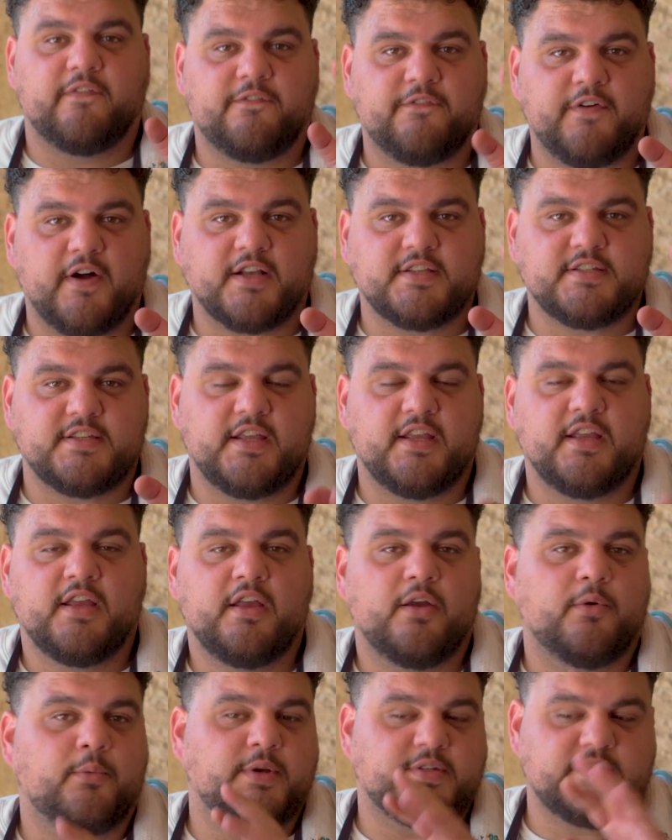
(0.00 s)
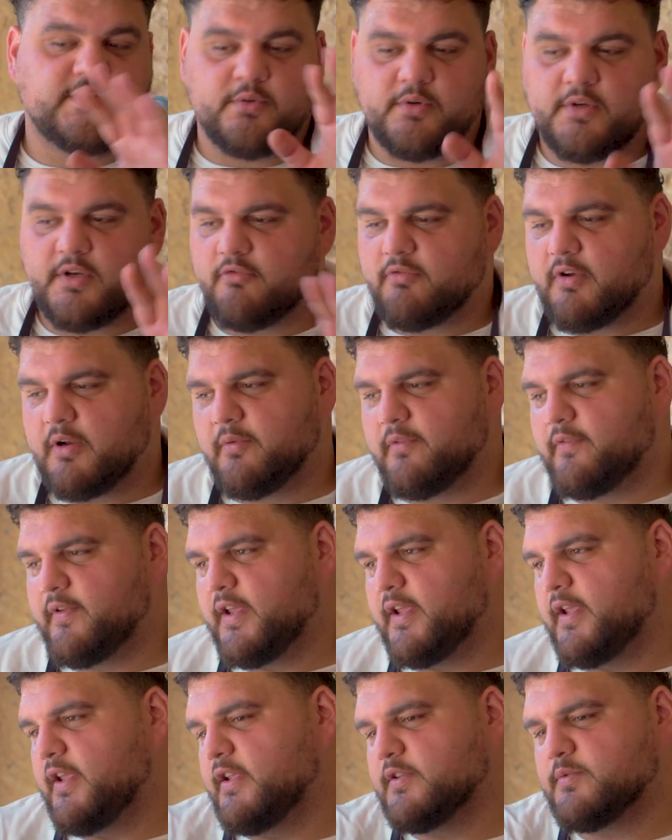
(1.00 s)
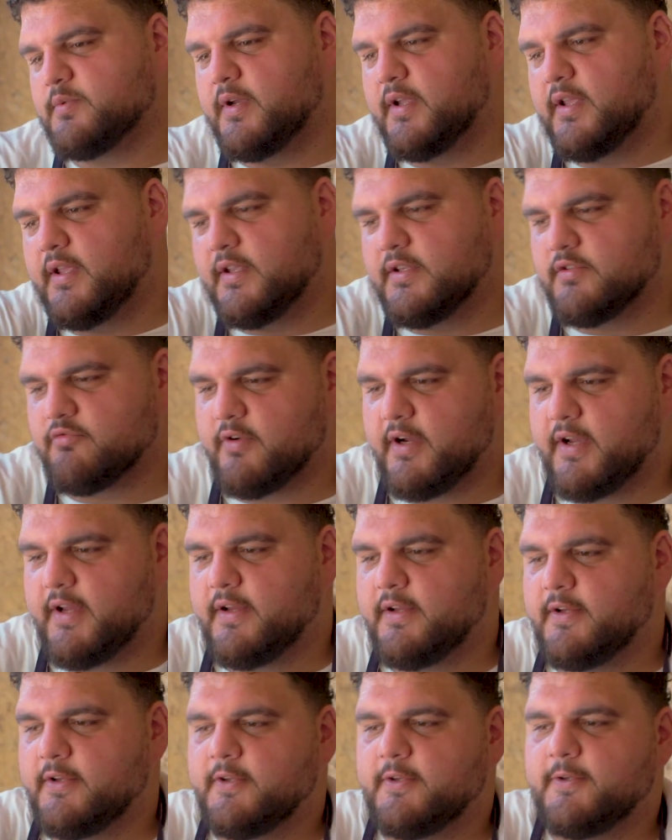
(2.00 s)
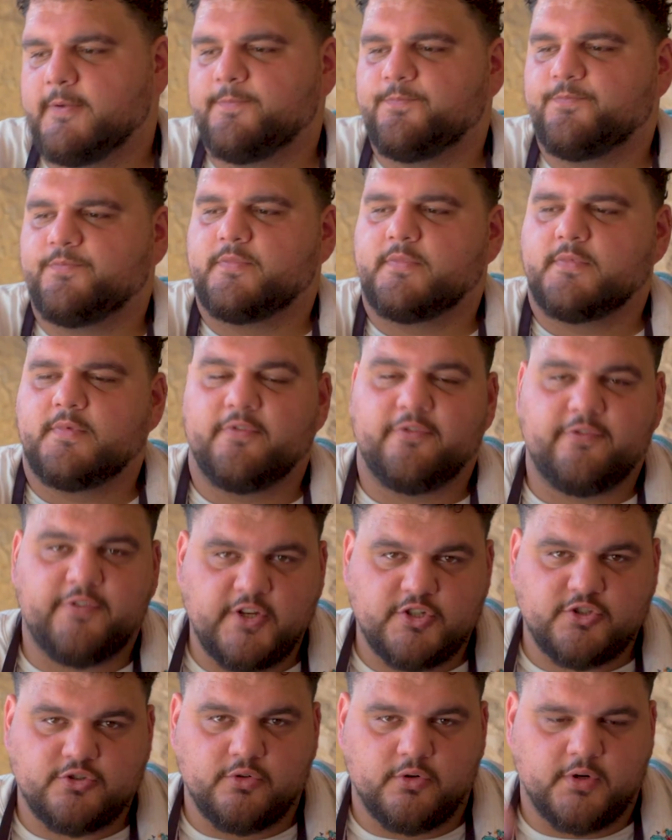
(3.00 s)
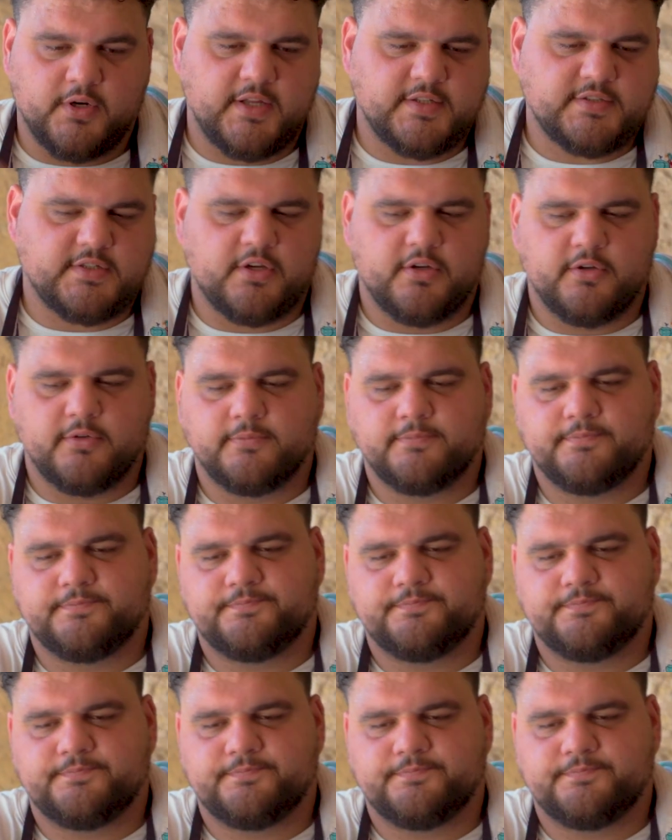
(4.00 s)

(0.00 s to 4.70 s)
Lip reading: fucks it, we're still gonna run with it. It is what it is, right? Fish talk, let's go.